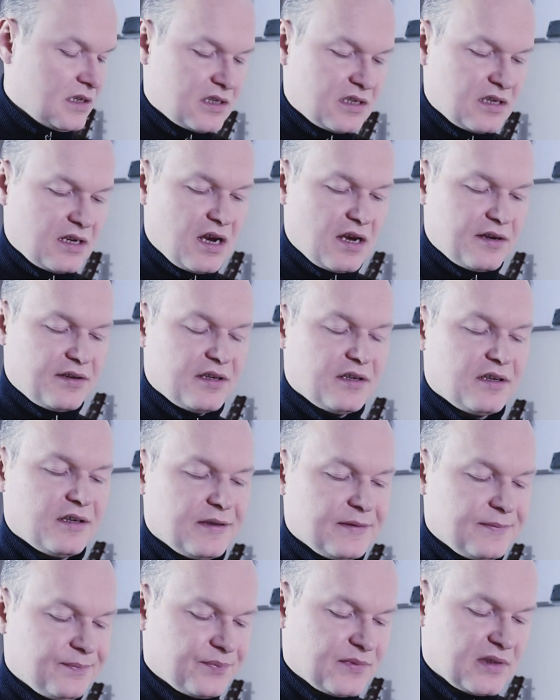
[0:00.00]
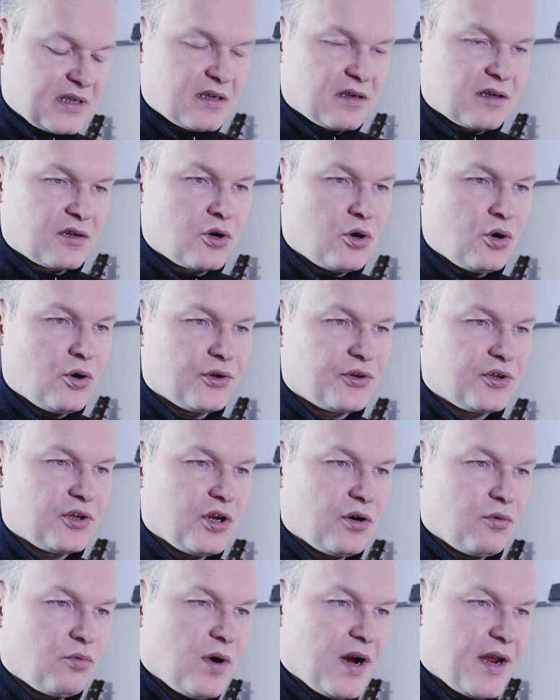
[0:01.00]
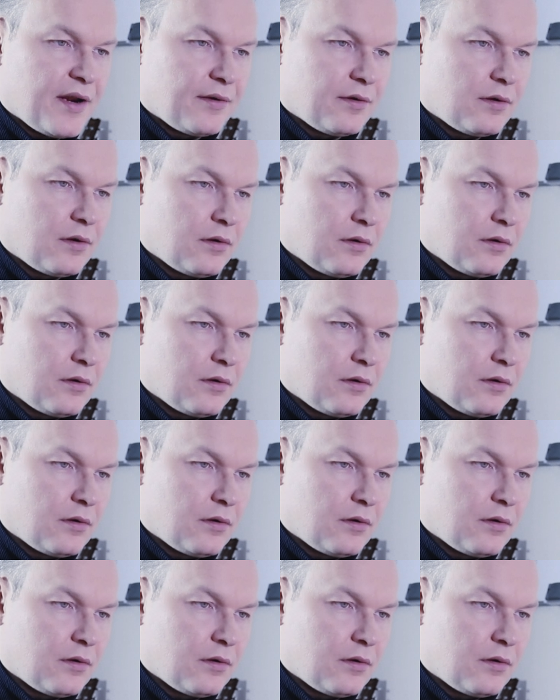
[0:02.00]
another chord, you know, 1.